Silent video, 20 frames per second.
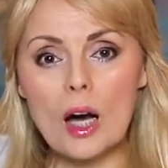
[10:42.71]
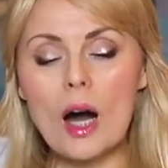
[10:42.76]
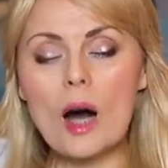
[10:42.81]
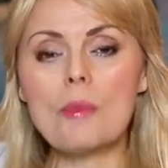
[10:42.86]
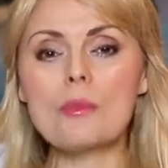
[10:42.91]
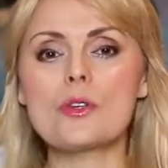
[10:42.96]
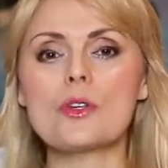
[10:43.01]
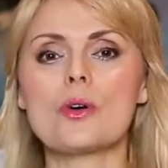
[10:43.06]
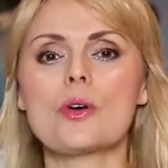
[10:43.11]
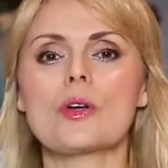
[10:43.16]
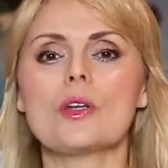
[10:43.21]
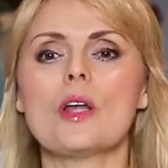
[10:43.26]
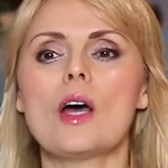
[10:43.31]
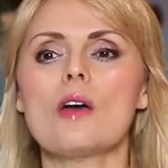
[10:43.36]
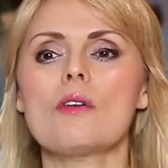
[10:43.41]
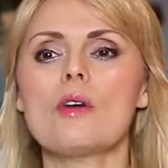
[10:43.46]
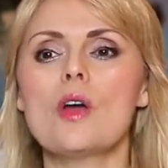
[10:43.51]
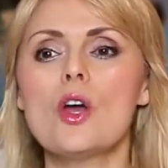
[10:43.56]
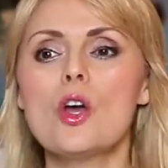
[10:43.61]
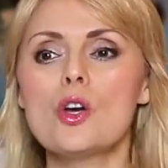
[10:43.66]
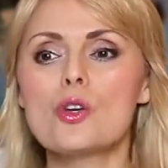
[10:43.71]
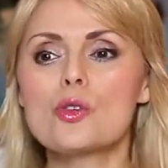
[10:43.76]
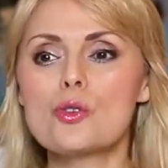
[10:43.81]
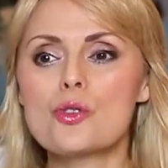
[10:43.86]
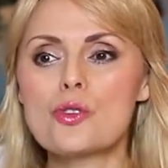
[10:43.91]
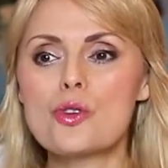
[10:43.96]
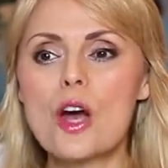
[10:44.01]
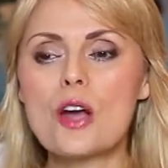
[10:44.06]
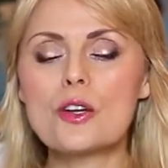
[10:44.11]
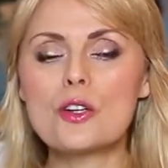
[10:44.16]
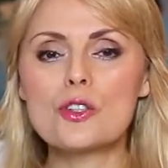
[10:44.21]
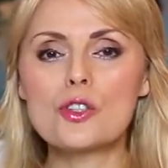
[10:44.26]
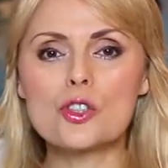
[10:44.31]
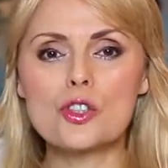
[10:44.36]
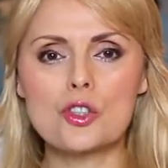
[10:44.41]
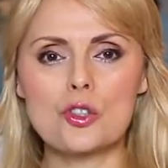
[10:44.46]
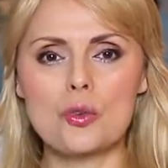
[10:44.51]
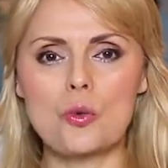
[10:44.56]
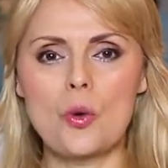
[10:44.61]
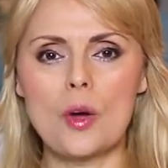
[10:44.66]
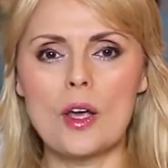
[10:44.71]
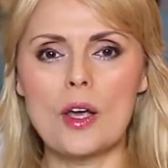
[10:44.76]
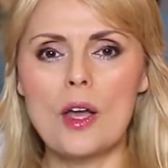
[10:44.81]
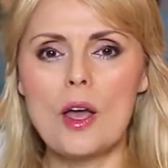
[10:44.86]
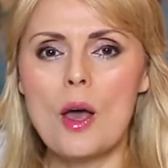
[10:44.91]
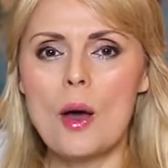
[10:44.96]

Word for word: come to our life to try to destroy.